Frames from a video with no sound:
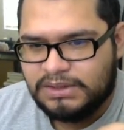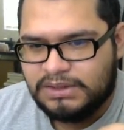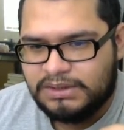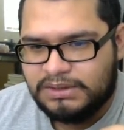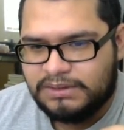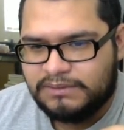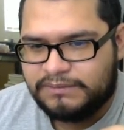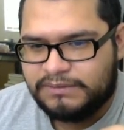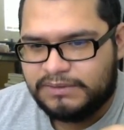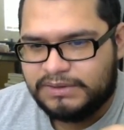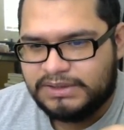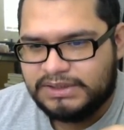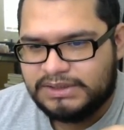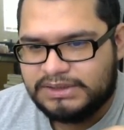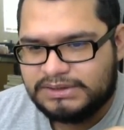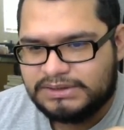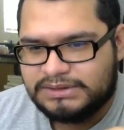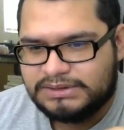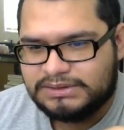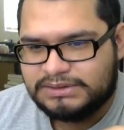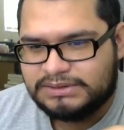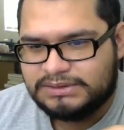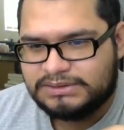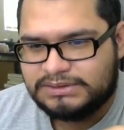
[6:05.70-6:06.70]
for
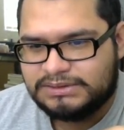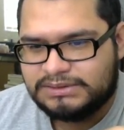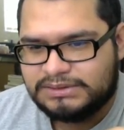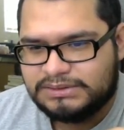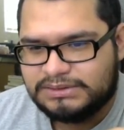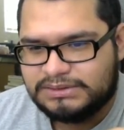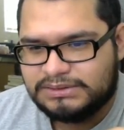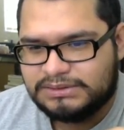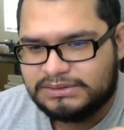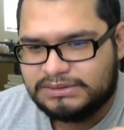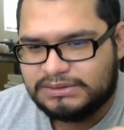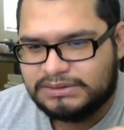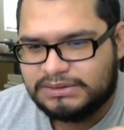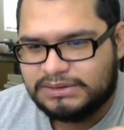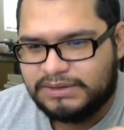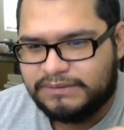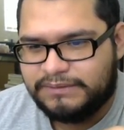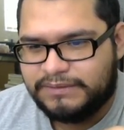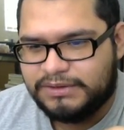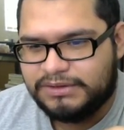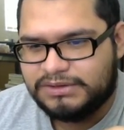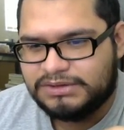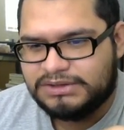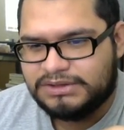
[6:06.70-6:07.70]
this,
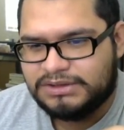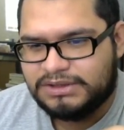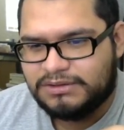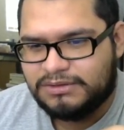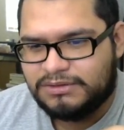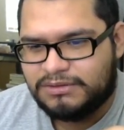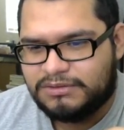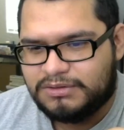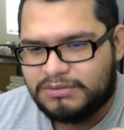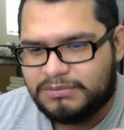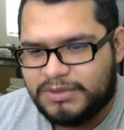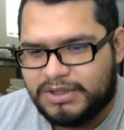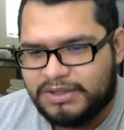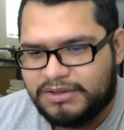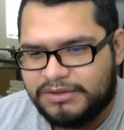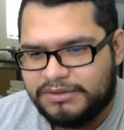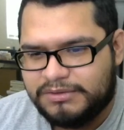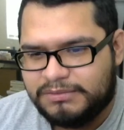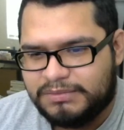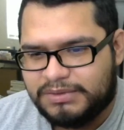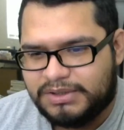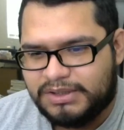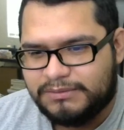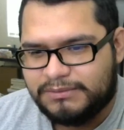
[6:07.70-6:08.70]
if you're using the lower model,
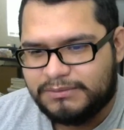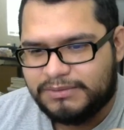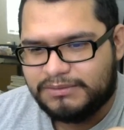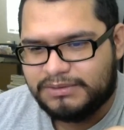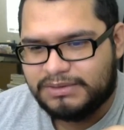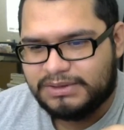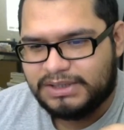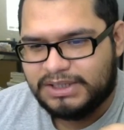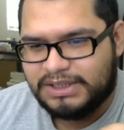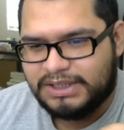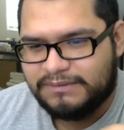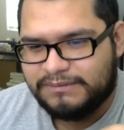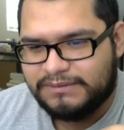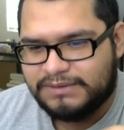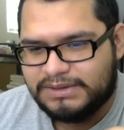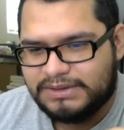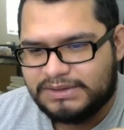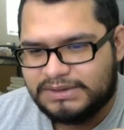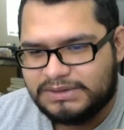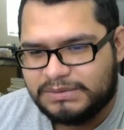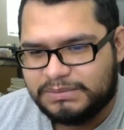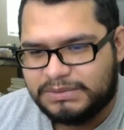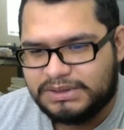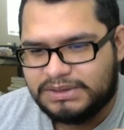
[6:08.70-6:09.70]
you probably won't have
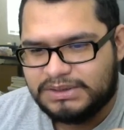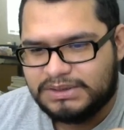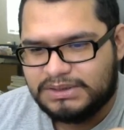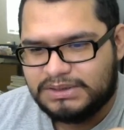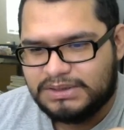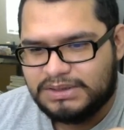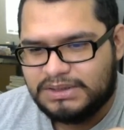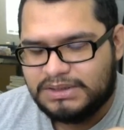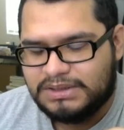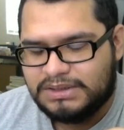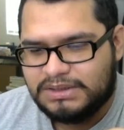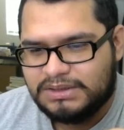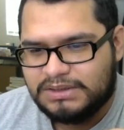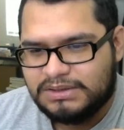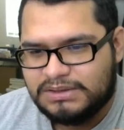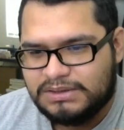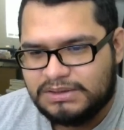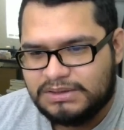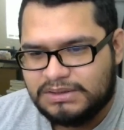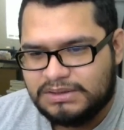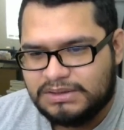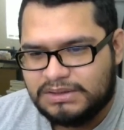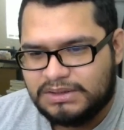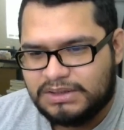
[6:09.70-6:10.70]
this, but
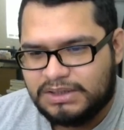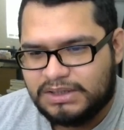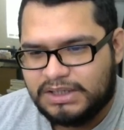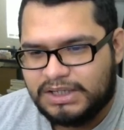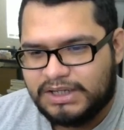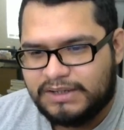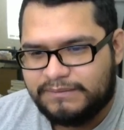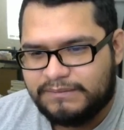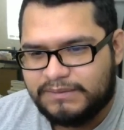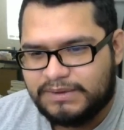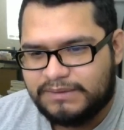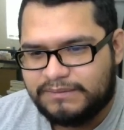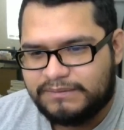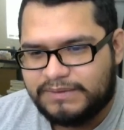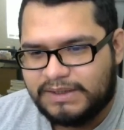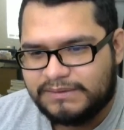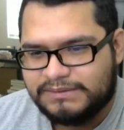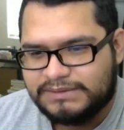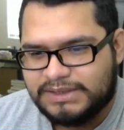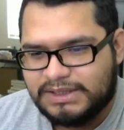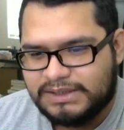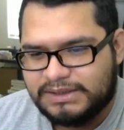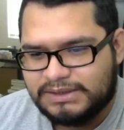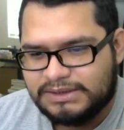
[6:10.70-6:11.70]
I have 5
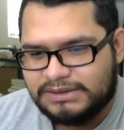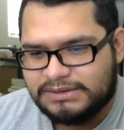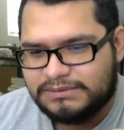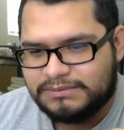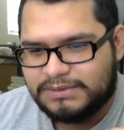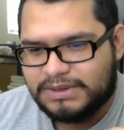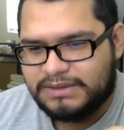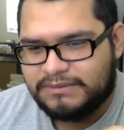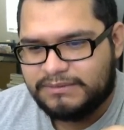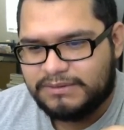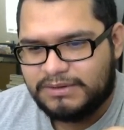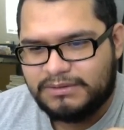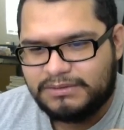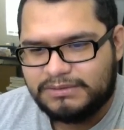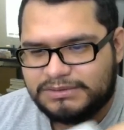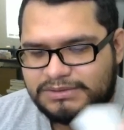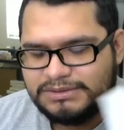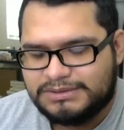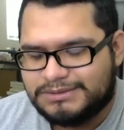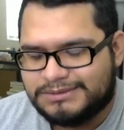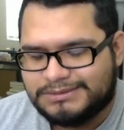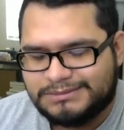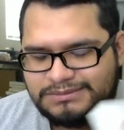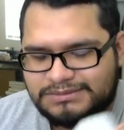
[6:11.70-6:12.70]
seconds, whatever, or
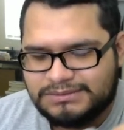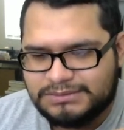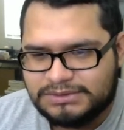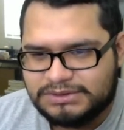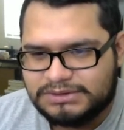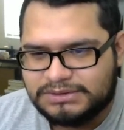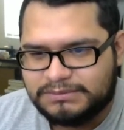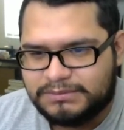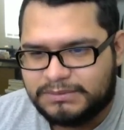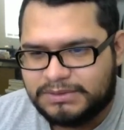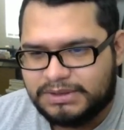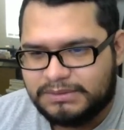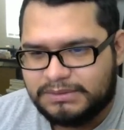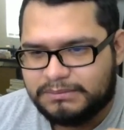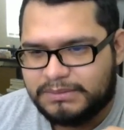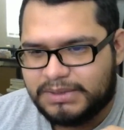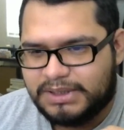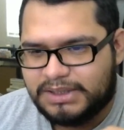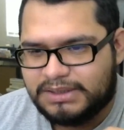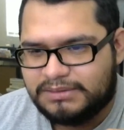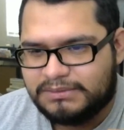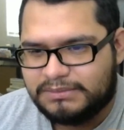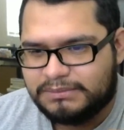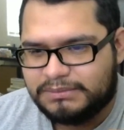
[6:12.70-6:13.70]
you know, doesn't
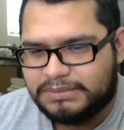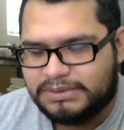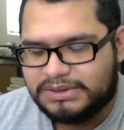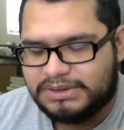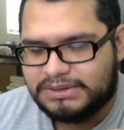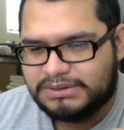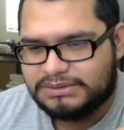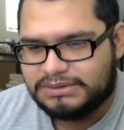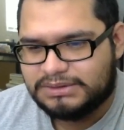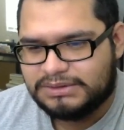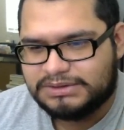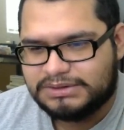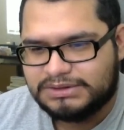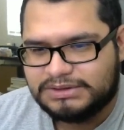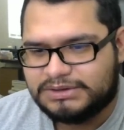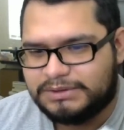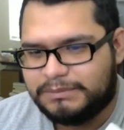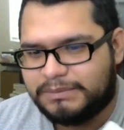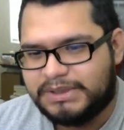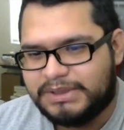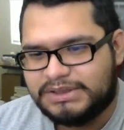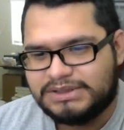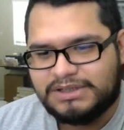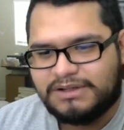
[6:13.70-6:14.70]
matter. But it just
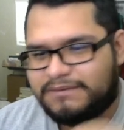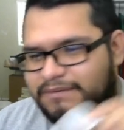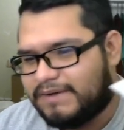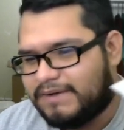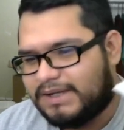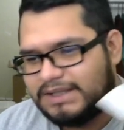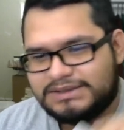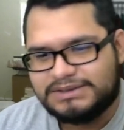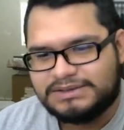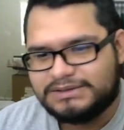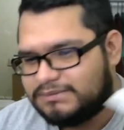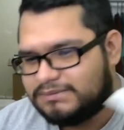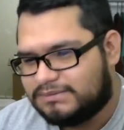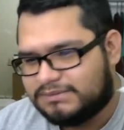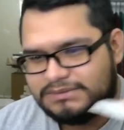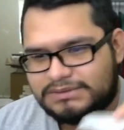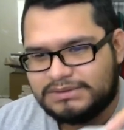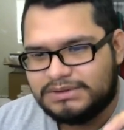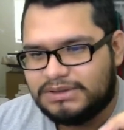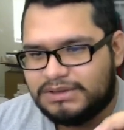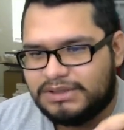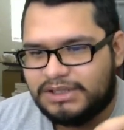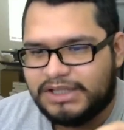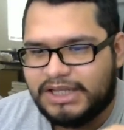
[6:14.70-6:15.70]
depends how fast
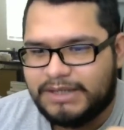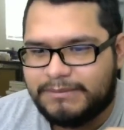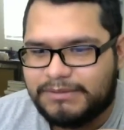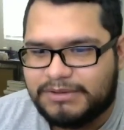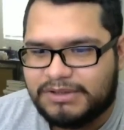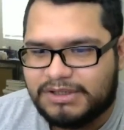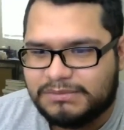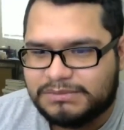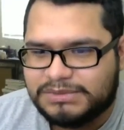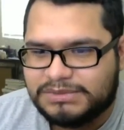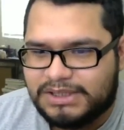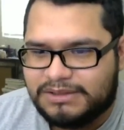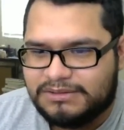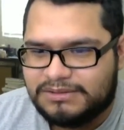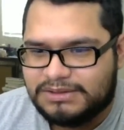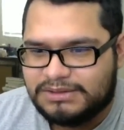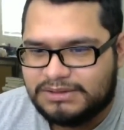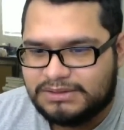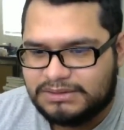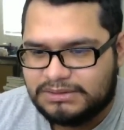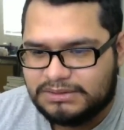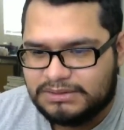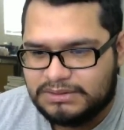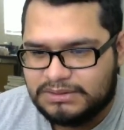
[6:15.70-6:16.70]
the label comes out.
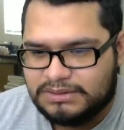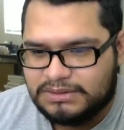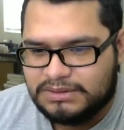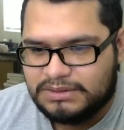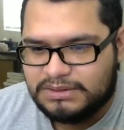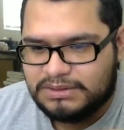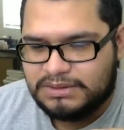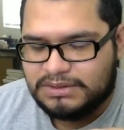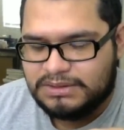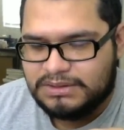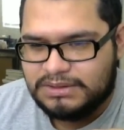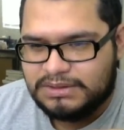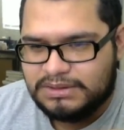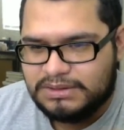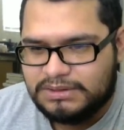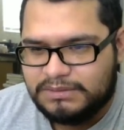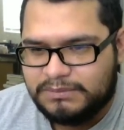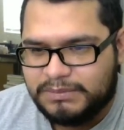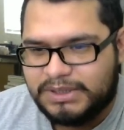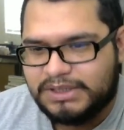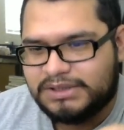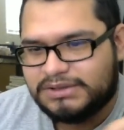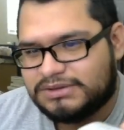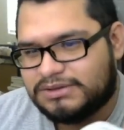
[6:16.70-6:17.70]

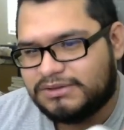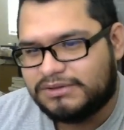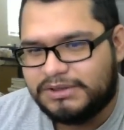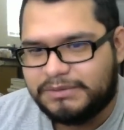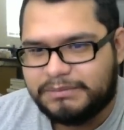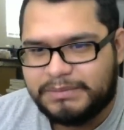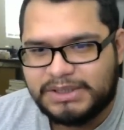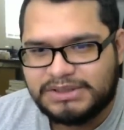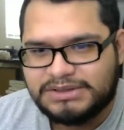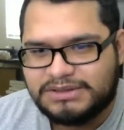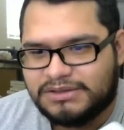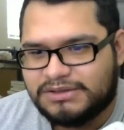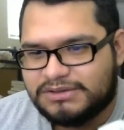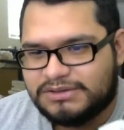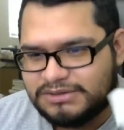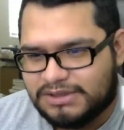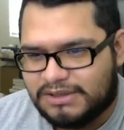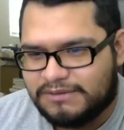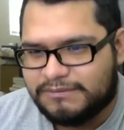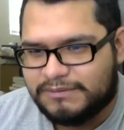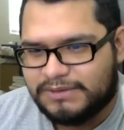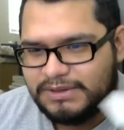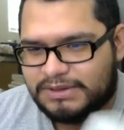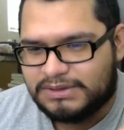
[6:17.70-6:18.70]
But it also depends on the
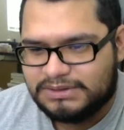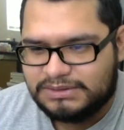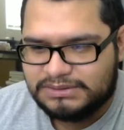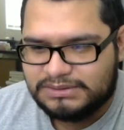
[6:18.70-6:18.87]
software.